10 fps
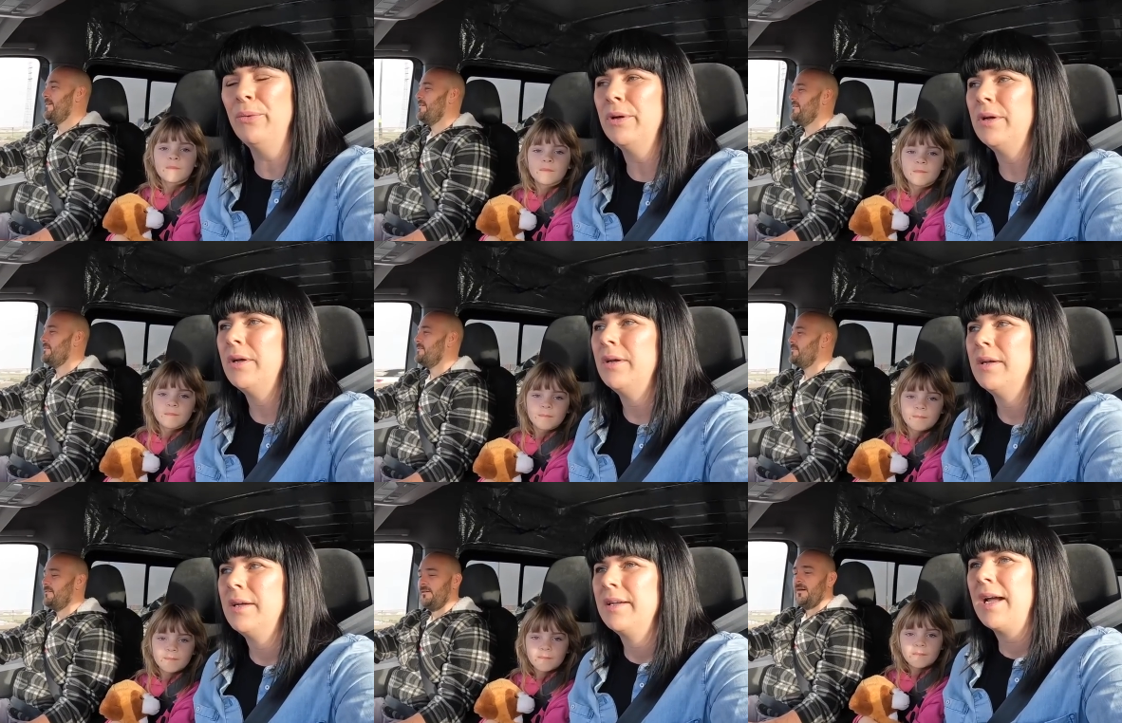
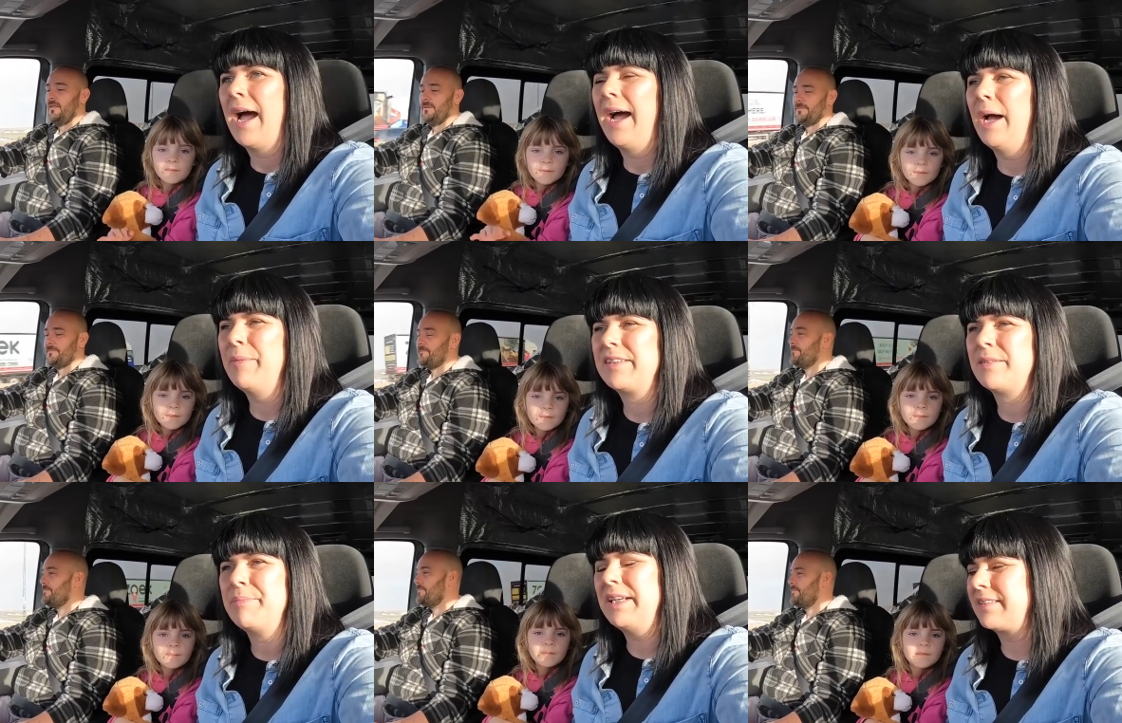Speaker 1: Um, there's
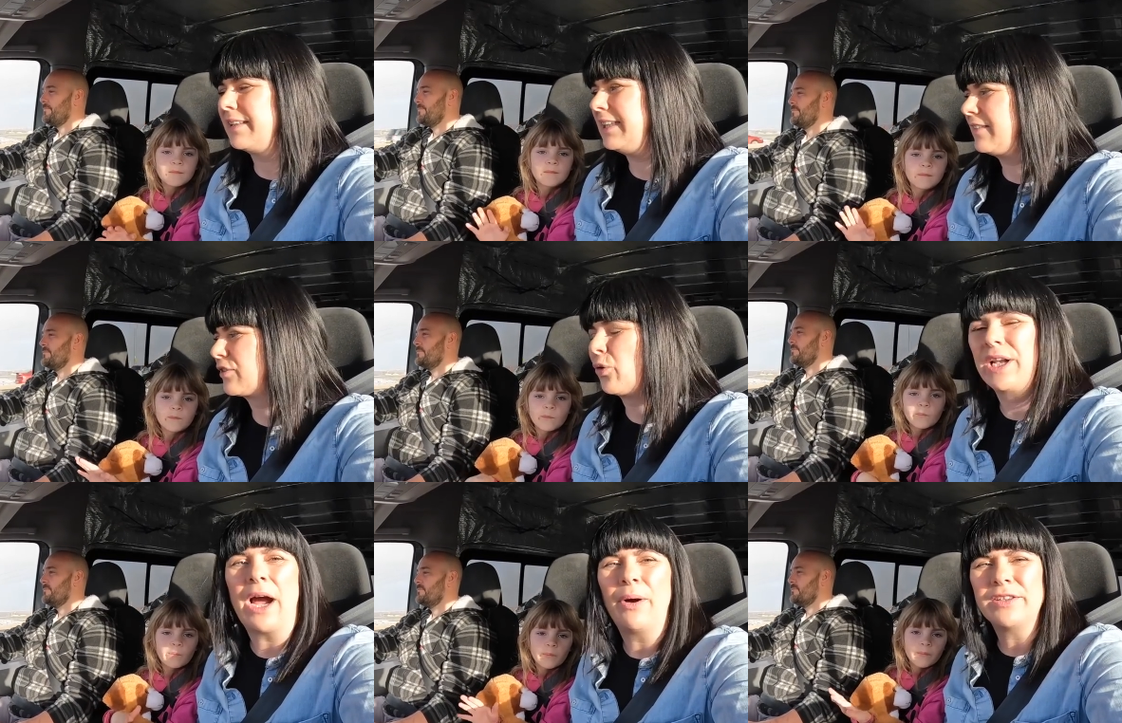some bits that need
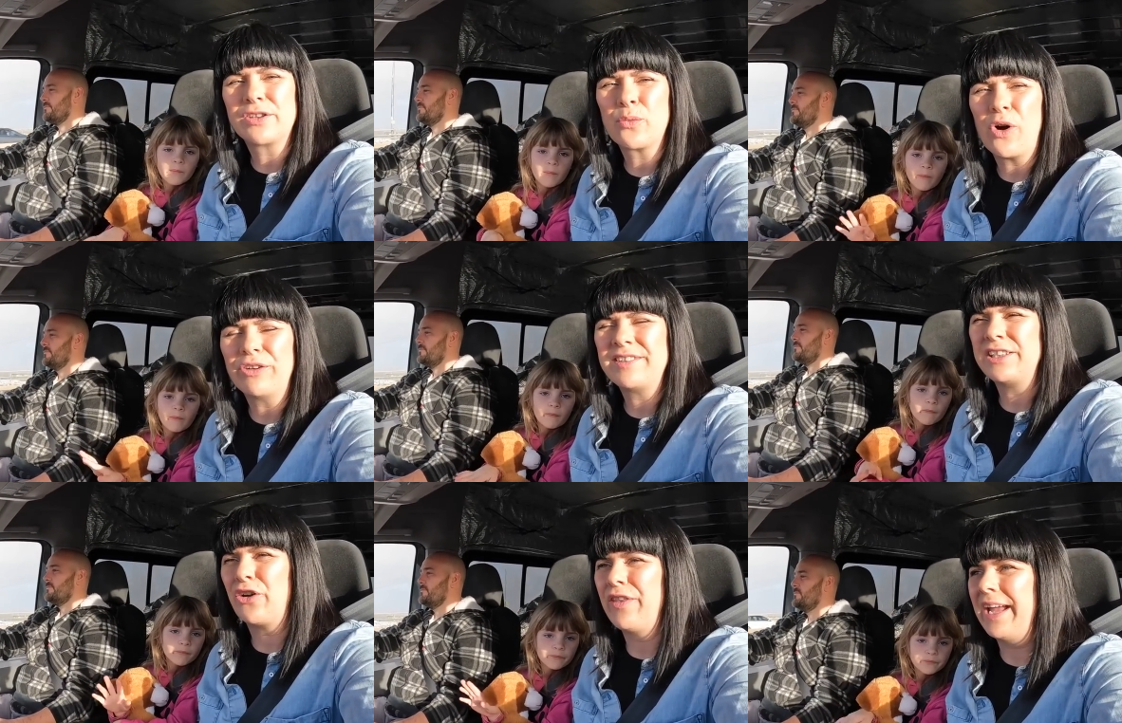sorting out under the
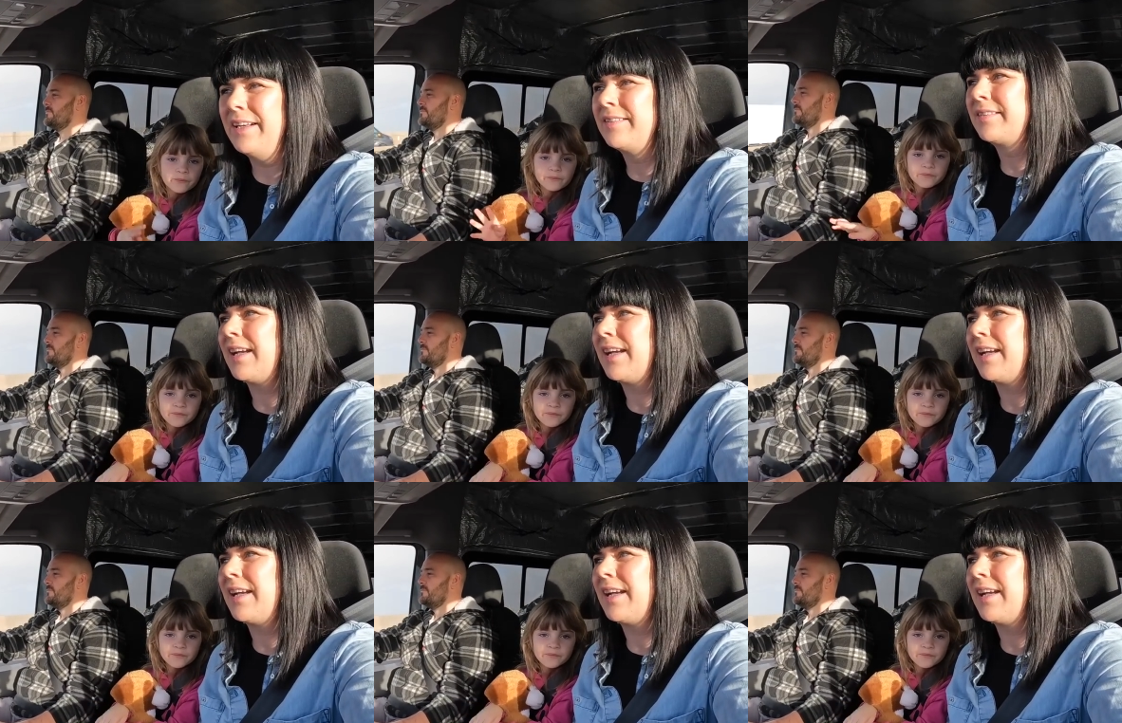warranty on this.